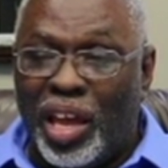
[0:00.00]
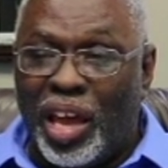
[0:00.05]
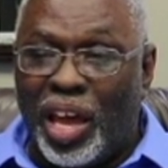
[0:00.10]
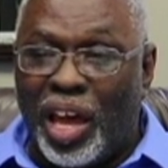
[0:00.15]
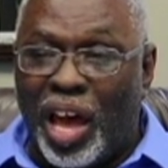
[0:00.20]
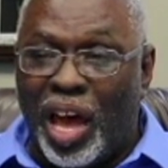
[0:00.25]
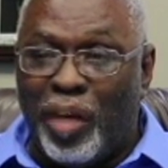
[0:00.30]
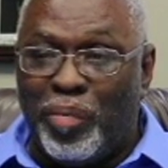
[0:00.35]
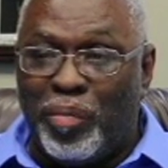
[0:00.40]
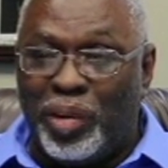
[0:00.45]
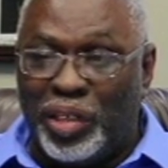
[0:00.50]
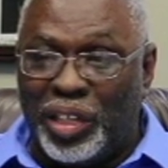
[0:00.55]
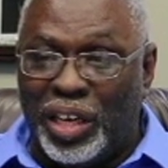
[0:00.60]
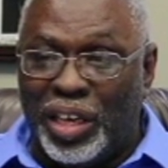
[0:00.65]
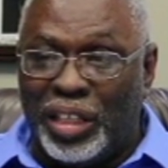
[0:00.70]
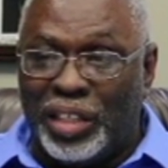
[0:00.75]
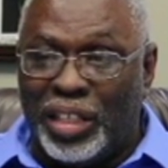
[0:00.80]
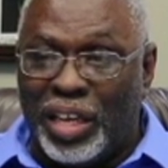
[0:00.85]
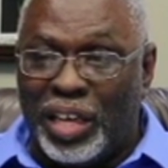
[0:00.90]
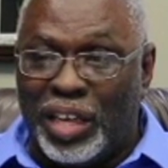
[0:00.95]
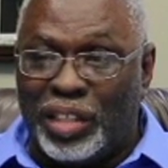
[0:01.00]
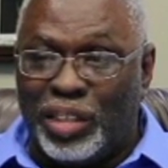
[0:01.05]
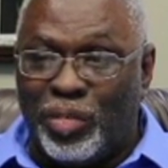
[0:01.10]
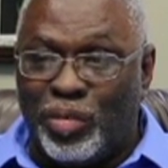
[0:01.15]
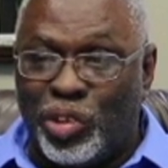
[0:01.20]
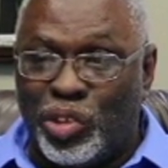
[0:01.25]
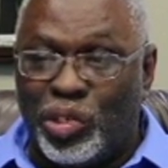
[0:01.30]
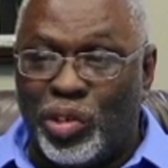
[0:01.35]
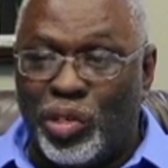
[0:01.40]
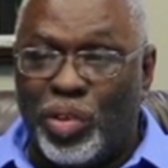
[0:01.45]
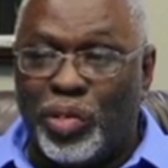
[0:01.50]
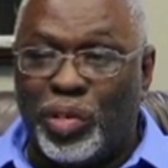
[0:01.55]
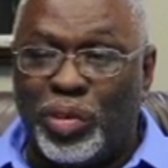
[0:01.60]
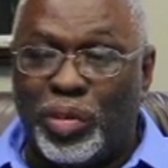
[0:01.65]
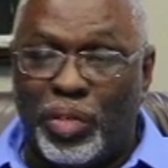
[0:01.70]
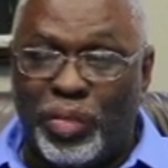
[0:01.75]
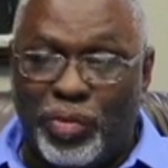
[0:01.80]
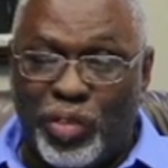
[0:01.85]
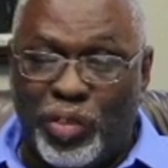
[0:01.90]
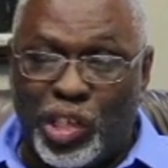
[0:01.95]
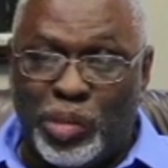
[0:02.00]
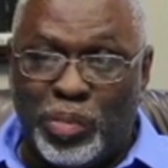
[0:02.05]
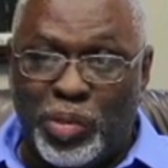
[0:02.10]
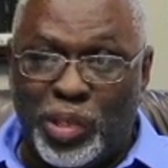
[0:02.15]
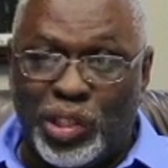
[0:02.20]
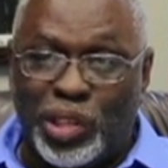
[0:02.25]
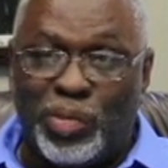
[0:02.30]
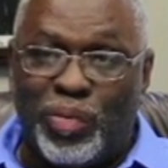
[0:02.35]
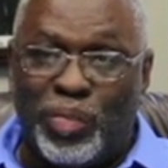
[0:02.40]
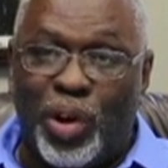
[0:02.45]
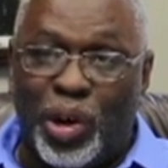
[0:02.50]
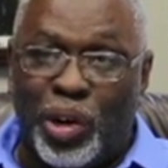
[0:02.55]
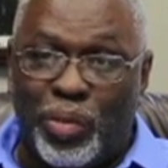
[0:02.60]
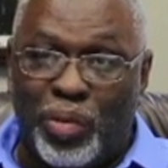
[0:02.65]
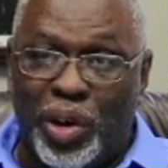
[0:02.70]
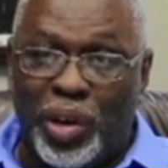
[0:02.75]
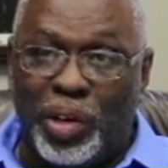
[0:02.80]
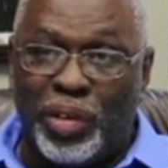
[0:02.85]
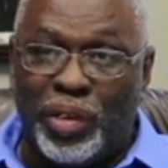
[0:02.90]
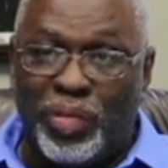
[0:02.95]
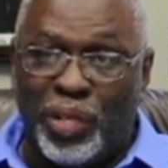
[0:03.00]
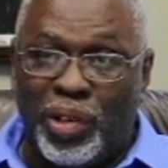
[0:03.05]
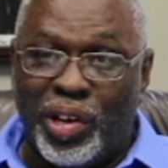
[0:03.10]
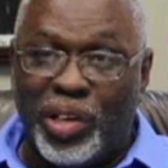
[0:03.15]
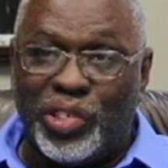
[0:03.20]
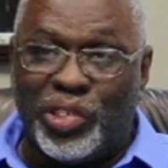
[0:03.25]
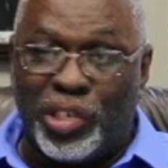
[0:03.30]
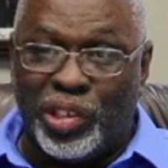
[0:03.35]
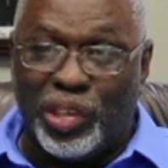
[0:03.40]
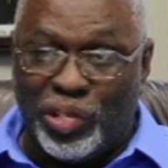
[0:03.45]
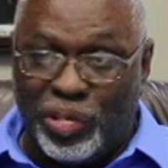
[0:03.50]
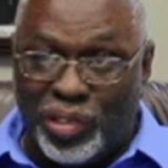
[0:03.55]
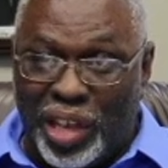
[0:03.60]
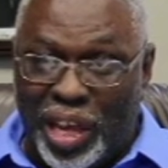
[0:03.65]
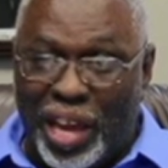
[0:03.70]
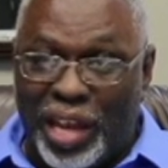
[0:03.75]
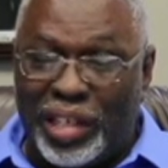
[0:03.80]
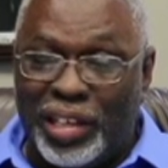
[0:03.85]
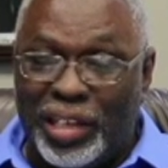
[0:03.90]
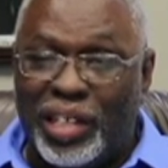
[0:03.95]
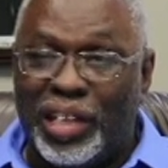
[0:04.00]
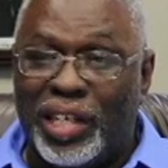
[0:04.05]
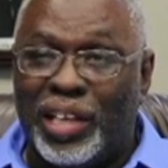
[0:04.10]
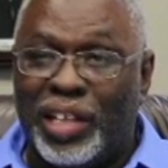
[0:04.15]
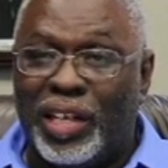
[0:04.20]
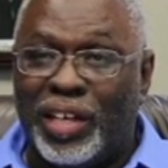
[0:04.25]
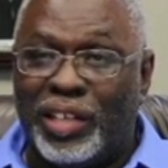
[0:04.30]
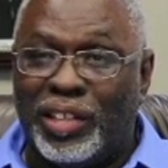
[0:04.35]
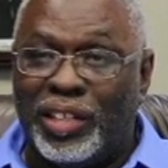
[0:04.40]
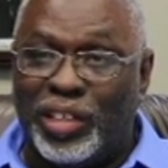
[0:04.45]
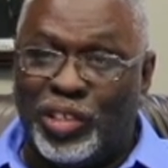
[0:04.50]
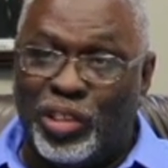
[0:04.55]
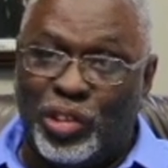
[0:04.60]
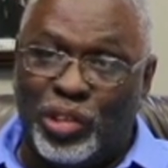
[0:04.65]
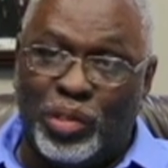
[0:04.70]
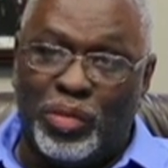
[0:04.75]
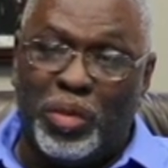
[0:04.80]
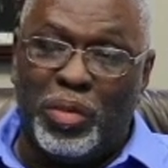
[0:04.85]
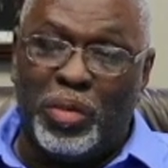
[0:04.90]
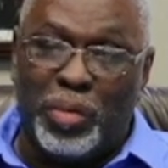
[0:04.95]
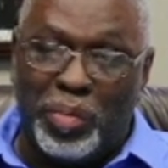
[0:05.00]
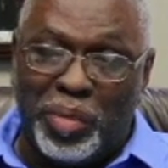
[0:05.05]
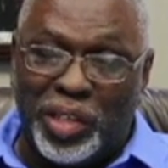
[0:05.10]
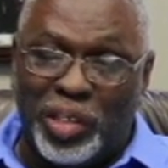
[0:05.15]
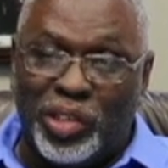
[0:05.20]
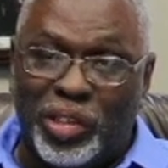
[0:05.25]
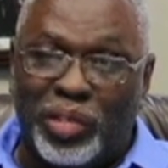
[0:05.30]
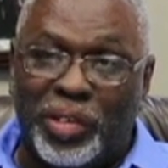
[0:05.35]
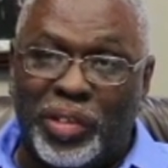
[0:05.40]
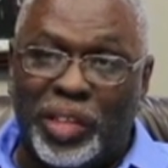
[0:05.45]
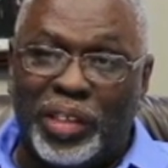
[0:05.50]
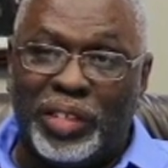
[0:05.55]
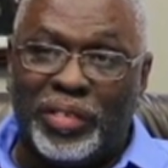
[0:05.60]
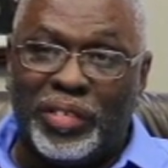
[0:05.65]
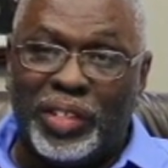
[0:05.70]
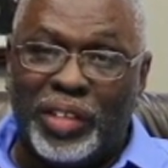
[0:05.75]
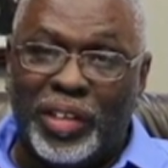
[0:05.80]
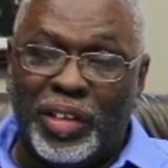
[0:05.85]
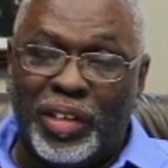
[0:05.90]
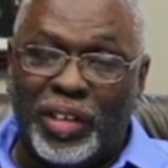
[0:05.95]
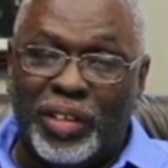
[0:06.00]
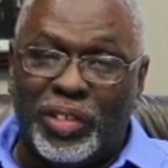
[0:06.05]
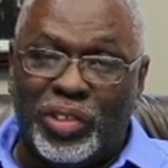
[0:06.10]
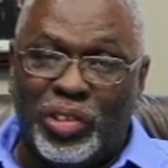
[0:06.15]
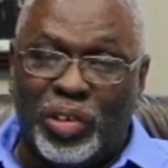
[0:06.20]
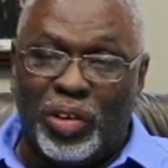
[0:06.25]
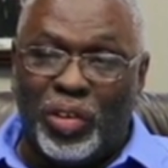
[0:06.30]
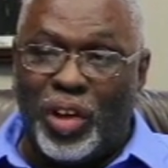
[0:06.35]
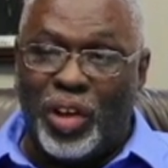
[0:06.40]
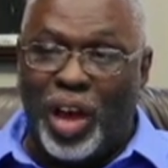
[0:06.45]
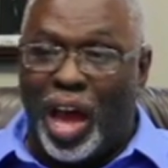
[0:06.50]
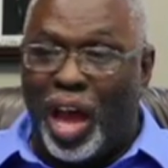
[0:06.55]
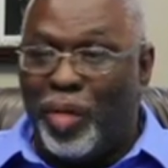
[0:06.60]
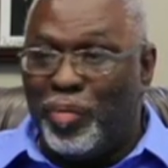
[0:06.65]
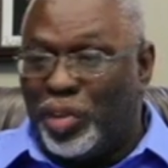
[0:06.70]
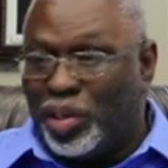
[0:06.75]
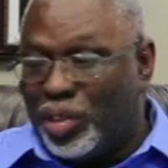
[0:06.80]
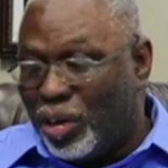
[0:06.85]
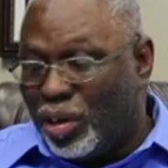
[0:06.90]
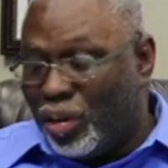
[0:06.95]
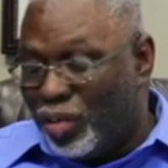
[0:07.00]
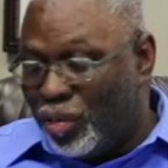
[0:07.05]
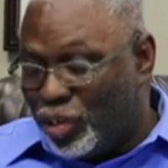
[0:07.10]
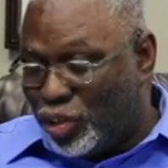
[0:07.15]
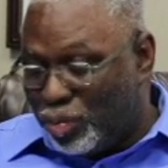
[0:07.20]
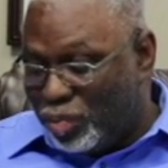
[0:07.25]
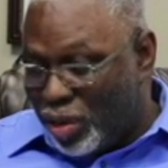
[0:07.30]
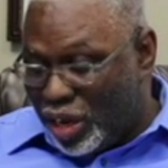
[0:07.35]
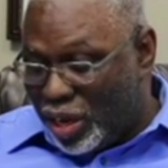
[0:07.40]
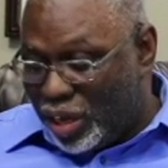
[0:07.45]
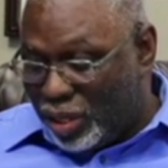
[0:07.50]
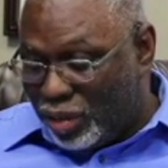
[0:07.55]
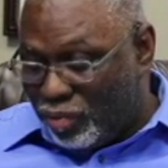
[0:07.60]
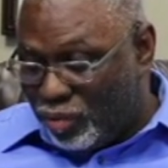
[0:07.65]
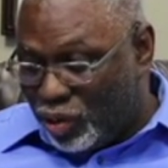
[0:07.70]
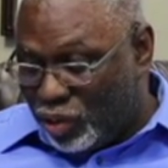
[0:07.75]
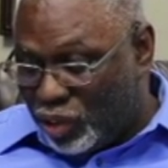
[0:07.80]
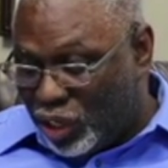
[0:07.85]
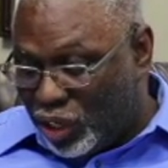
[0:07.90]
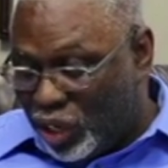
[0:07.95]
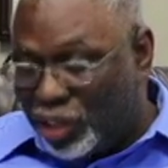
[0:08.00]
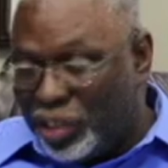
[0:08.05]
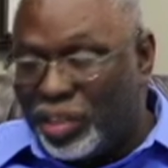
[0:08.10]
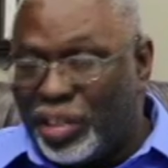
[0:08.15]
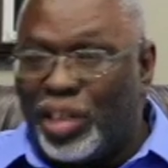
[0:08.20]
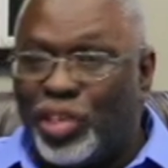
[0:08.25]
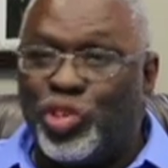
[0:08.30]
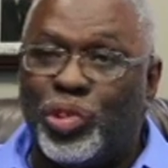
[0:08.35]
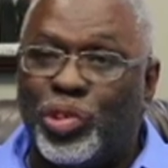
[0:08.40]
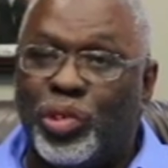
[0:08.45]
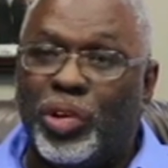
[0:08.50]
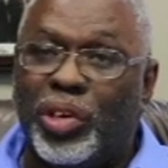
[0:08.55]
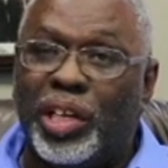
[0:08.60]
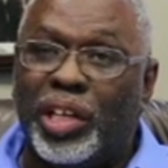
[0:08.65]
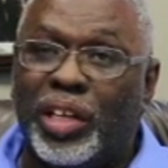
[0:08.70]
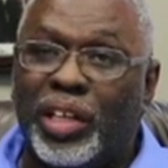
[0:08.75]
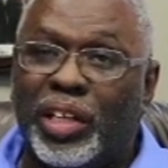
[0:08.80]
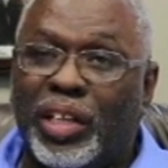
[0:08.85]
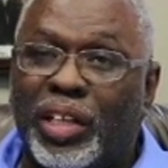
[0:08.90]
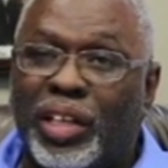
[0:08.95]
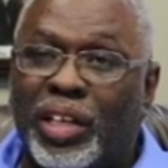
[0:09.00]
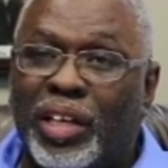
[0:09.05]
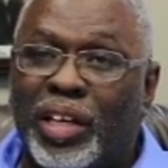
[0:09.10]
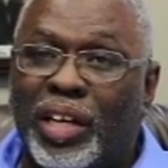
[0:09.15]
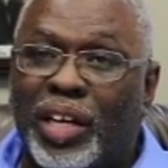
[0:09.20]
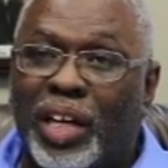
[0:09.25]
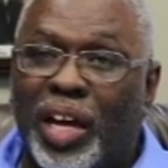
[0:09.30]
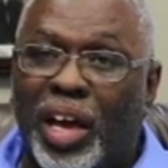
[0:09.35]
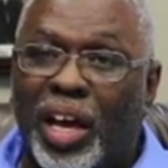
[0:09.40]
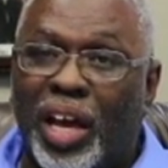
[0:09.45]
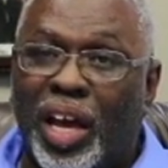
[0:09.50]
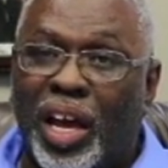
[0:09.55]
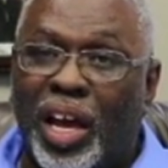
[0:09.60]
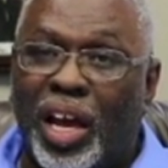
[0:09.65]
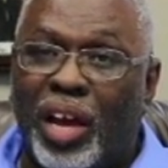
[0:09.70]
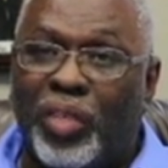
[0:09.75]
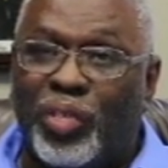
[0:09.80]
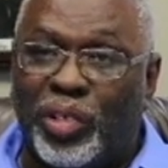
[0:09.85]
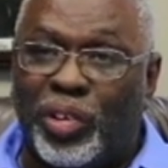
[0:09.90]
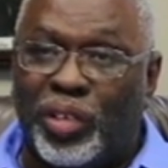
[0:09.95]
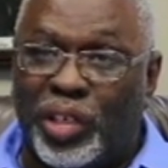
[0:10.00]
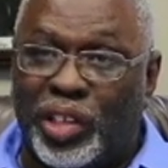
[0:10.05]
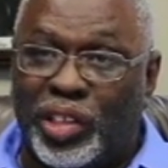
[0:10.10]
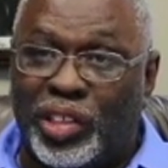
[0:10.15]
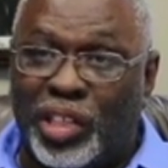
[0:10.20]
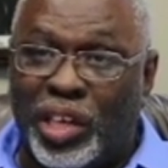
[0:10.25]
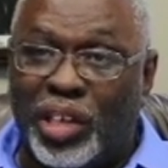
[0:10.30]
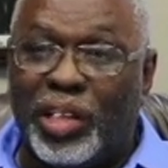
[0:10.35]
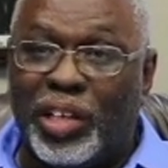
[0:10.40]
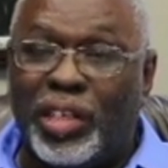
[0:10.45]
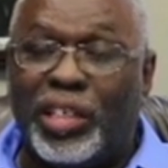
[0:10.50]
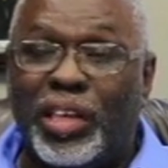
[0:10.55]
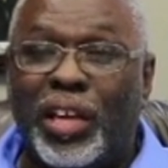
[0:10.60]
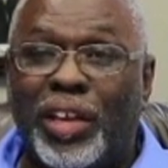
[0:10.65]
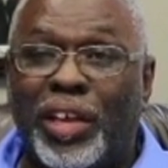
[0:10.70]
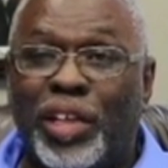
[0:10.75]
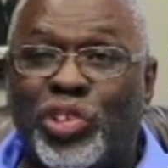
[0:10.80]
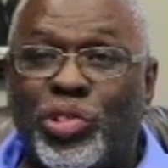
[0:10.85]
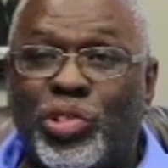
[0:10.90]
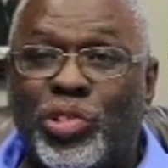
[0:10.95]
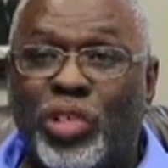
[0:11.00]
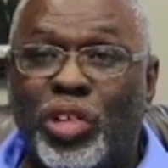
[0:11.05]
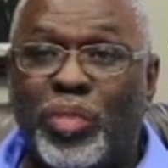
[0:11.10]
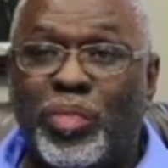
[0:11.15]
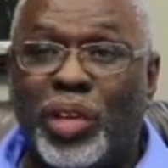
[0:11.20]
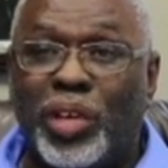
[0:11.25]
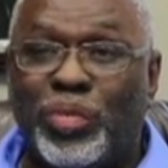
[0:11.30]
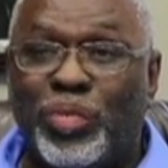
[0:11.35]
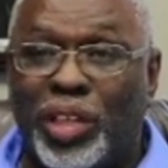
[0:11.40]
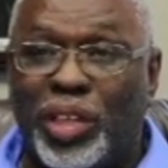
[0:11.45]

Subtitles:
I believe that the return on investment is far greater for us to do that than to do what we've been doing. So I'm encouraged, Mike. We're telling that story. We're going to continue to tell that story because we